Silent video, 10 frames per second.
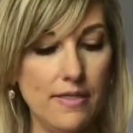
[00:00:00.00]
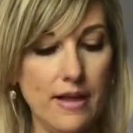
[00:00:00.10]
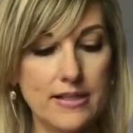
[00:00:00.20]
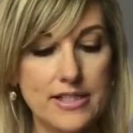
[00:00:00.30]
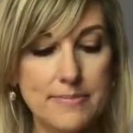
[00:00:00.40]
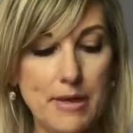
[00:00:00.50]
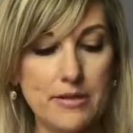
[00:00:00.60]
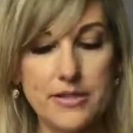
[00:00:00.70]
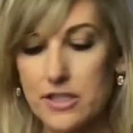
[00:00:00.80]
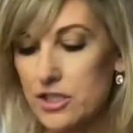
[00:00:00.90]
That
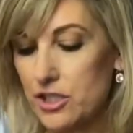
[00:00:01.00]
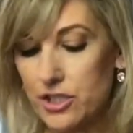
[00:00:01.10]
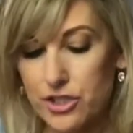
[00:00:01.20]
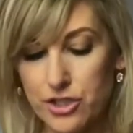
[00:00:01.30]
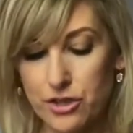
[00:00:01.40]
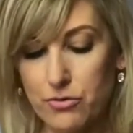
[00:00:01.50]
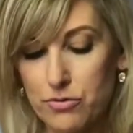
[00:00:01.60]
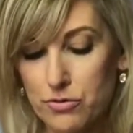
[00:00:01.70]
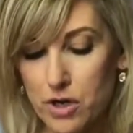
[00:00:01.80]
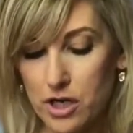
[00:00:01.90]
smells
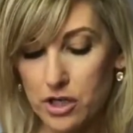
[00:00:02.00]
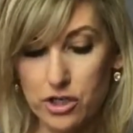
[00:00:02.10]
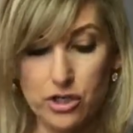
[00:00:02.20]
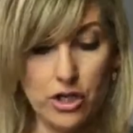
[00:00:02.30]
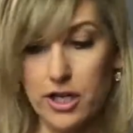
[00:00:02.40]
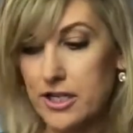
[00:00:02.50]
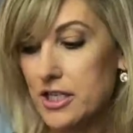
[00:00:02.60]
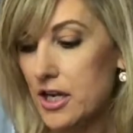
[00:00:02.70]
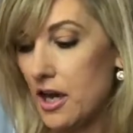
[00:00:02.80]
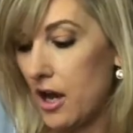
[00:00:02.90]
so good.